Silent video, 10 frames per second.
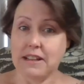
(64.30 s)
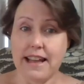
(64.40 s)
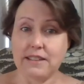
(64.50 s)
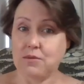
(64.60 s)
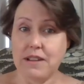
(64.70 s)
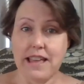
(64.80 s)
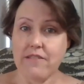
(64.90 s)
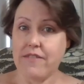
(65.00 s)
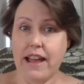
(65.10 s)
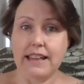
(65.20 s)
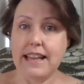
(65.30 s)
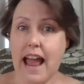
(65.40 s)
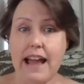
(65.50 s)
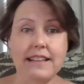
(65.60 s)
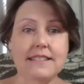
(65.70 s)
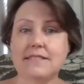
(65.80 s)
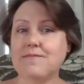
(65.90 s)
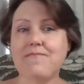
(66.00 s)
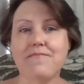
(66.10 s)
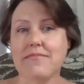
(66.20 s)
last week, and finally I
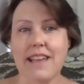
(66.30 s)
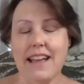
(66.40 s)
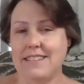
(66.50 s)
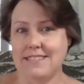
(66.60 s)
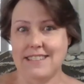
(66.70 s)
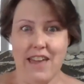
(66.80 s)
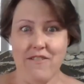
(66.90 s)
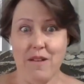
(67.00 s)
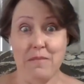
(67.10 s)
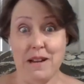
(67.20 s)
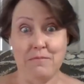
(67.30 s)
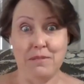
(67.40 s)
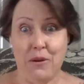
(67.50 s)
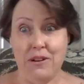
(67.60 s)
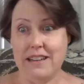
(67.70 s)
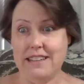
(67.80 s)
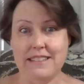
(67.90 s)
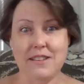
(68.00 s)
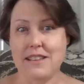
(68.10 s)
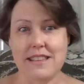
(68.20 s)
just gave up and uploaded it
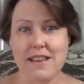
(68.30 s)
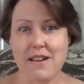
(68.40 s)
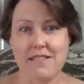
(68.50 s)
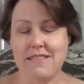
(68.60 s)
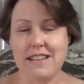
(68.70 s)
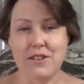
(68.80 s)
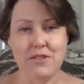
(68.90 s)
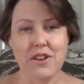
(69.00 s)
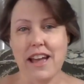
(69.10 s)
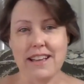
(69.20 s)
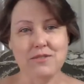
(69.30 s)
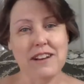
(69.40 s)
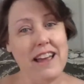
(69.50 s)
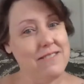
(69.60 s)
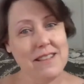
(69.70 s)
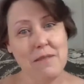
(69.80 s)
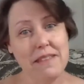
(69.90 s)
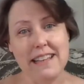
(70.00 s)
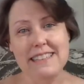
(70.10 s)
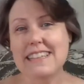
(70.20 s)
so that you guys would have
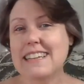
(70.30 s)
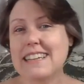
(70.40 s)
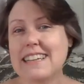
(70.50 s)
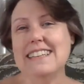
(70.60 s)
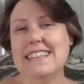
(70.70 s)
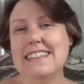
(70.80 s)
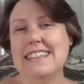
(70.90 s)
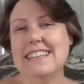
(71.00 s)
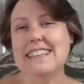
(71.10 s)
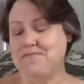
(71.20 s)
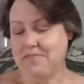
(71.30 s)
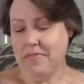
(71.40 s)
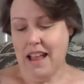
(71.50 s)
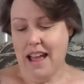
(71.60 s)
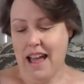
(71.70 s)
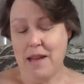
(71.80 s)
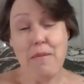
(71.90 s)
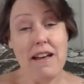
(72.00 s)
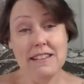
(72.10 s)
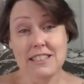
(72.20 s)
something. So I
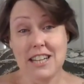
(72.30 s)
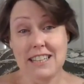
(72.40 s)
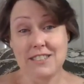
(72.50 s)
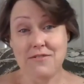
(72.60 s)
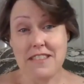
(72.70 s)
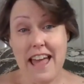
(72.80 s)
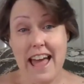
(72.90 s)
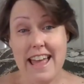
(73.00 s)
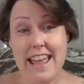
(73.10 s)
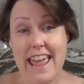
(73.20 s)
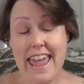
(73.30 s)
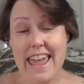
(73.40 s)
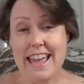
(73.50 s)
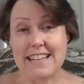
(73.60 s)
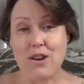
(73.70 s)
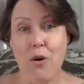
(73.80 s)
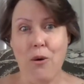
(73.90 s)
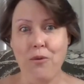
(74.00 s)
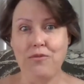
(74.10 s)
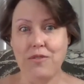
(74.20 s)
apologize for that, and
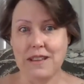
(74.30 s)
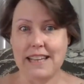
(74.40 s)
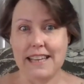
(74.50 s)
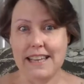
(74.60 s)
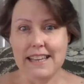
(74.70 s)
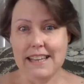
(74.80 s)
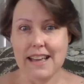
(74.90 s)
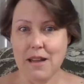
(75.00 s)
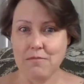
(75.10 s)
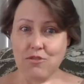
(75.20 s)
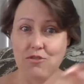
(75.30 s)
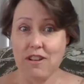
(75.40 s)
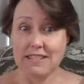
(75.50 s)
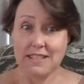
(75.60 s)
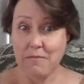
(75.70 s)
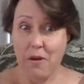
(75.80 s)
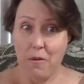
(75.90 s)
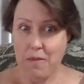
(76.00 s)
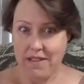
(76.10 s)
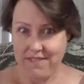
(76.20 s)
hopefully I'm crossing all
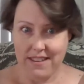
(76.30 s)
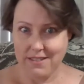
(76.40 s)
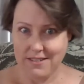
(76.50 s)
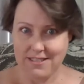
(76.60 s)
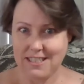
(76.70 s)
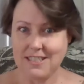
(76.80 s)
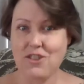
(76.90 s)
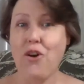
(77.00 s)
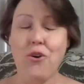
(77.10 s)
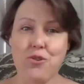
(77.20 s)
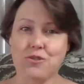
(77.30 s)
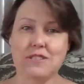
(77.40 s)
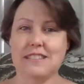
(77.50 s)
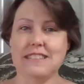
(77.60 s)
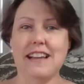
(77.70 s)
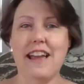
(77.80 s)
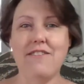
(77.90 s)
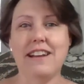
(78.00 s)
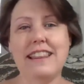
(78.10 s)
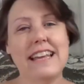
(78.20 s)
my fingers and toes and
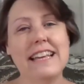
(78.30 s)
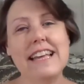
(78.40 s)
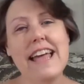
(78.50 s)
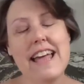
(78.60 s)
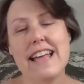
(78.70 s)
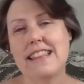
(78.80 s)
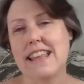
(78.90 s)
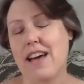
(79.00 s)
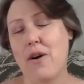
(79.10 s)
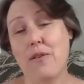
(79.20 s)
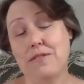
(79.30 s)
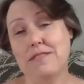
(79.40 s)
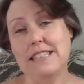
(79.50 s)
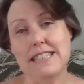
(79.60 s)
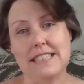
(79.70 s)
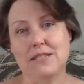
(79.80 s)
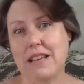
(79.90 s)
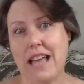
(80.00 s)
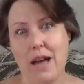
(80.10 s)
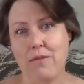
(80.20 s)
everything that hopefully this
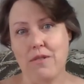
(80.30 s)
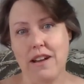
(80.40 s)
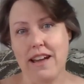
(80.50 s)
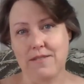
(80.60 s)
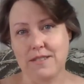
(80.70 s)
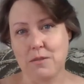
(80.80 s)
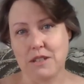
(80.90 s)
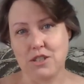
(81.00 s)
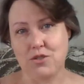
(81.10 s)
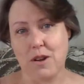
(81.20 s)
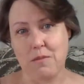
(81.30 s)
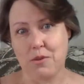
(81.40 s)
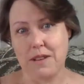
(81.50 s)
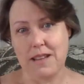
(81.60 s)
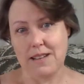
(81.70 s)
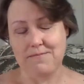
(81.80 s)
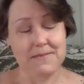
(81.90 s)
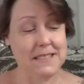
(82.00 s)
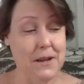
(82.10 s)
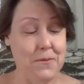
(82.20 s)
week I won't have so much trouble with it.
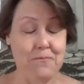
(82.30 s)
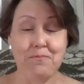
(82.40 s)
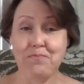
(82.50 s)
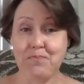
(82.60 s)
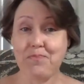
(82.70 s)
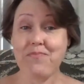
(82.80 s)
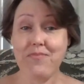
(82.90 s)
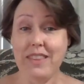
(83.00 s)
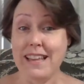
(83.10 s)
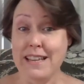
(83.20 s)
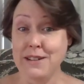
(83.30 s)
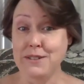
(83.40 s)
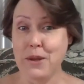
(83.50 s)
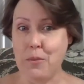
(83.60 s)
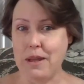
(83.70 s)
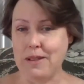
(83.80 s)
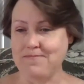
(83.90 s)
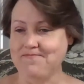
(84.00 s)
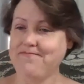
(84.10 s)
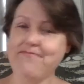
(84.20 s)
So here's hoping.
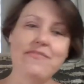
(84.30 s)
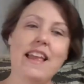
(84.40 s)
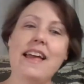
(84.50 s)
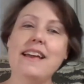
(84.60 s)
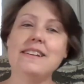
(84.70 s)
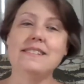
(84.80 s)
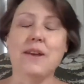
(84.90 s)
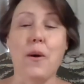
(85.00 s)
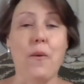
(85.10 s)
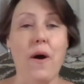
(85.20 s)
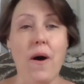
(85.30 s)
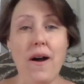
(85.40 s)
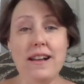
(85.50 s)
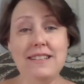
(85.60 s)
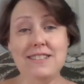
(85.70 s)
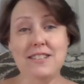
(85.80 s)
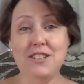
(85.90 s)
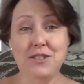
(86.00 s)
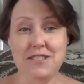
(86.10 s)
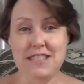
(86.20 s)
So on
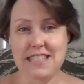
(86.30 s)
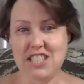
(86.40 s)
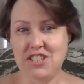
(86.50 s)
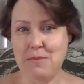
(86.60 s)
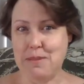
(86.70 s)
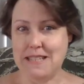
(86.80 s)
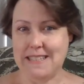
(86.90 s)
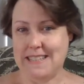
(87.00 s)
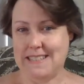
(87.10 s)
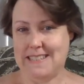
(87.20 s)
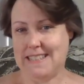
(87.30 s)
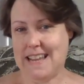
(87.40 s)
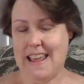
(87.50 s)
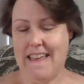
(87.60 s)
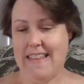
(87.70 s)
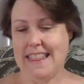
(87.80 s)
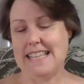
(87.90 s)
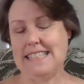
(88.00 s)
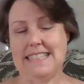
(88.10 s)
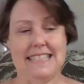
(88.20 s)
to stitchy business.
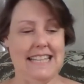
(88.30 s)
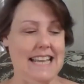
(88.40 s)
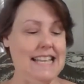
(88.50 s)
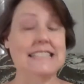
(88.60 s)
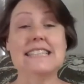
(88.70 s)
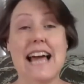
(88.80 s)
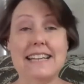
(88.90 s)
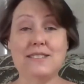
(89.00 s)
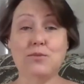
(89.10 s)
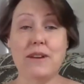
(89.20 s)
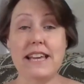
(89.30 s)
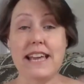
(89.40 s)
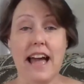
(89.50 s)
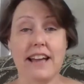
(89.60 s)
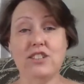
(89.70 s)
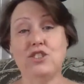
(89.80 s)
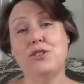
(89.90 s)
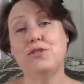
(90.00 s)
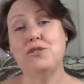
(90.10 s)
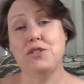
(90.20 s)
Let's see. Last week I
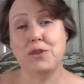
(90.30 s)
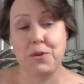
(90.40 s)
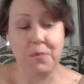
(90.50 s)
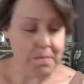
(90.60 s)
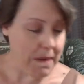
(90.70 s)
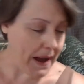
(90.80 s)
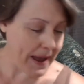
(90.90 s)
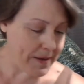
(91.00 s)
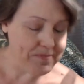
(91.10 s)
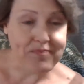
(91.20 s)
showed you my